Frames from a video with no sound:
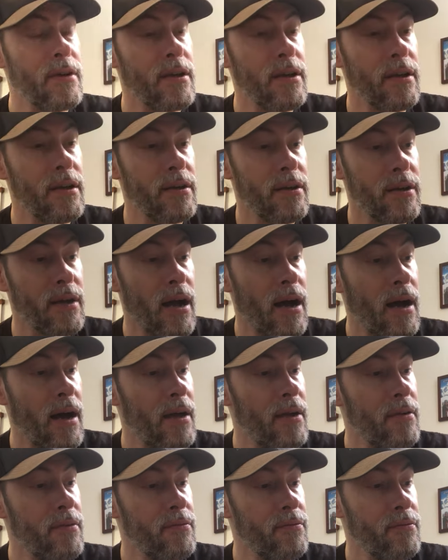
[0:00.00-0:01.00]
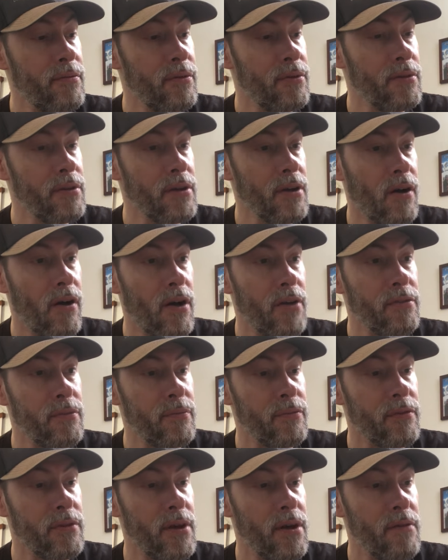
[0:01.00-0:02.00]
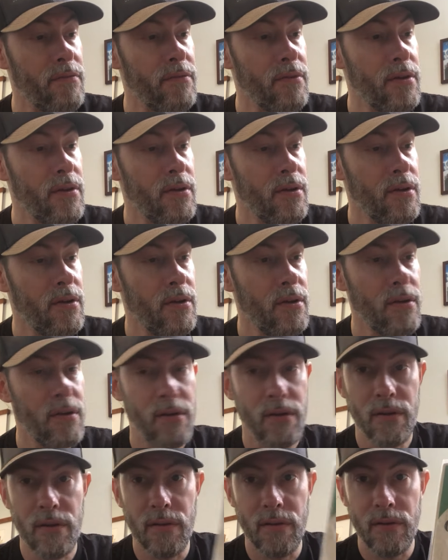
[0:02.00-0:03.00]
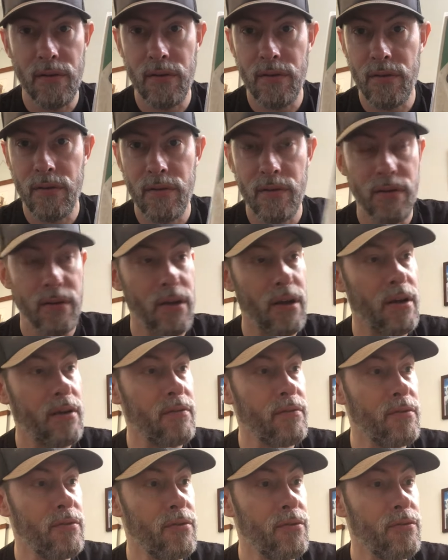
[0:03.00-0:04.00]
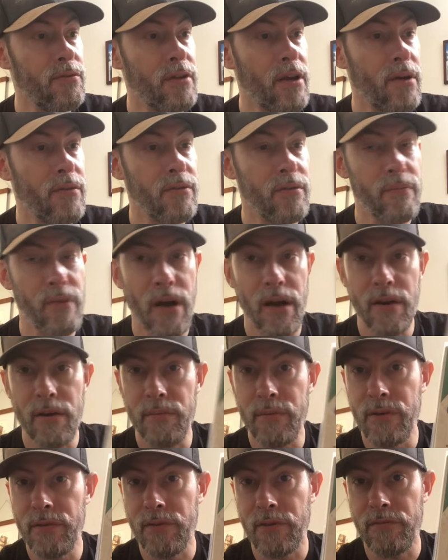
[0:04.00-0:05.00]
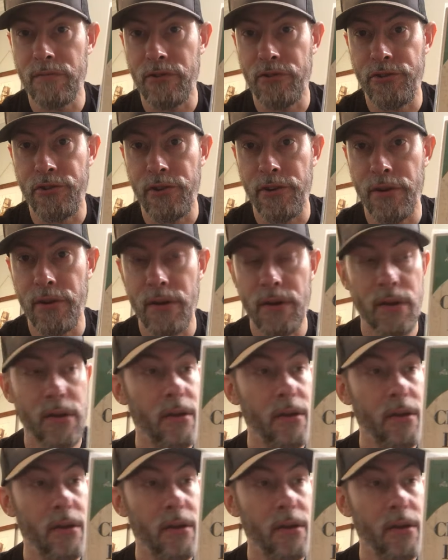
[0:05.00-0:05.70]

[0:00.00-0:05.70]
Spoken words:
it got. Really awesome stuff. Yeah, new sounds in modern music for sure.